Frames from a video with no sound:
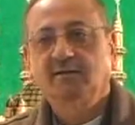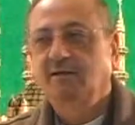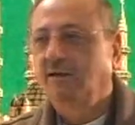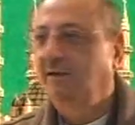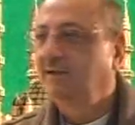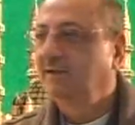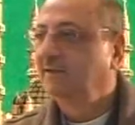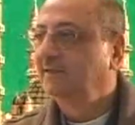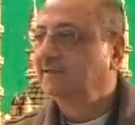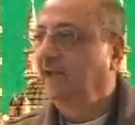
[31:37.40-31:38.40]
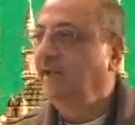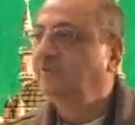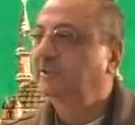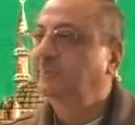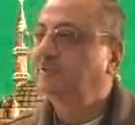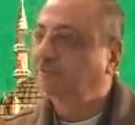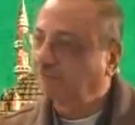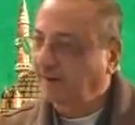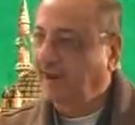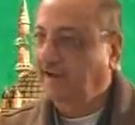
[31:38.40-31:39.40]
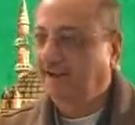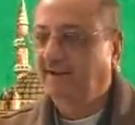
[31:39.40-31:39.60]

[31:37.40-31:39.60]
Huh? Time seems to fly.